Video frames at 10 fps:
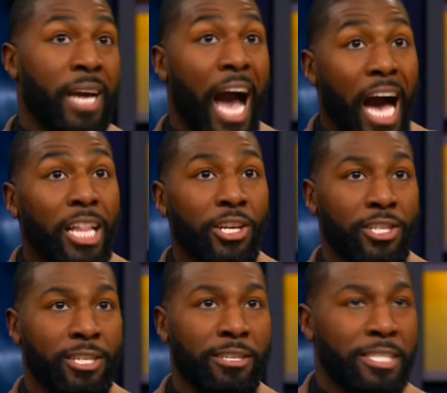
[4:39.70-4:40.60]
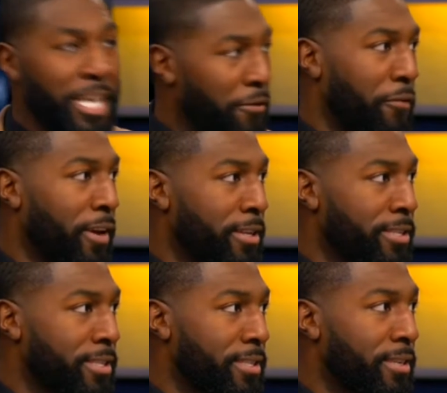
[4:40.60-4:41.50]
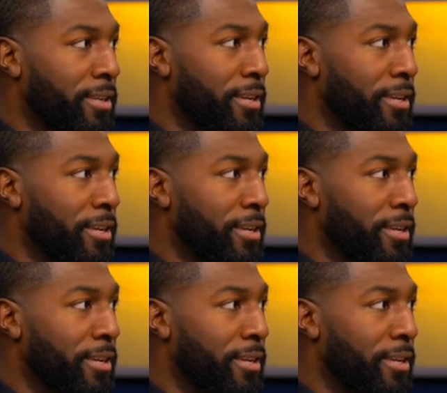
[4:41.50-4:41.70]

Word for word: college defense